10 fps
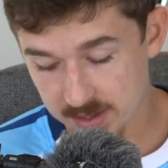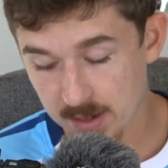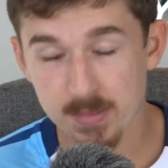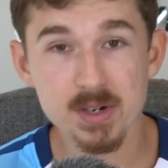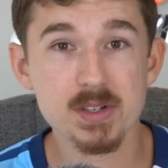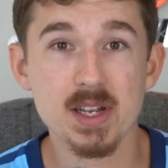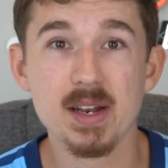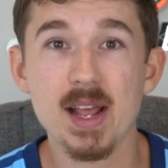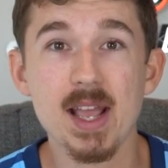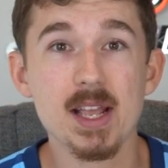numbers
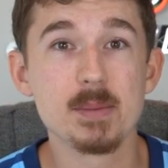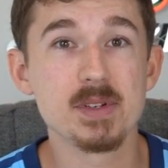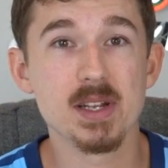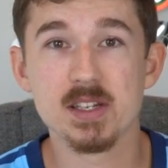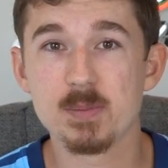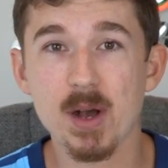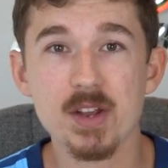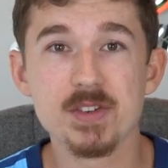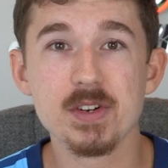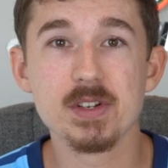and names and
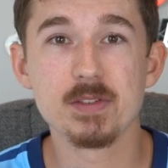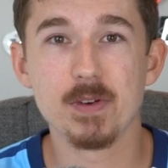sponsors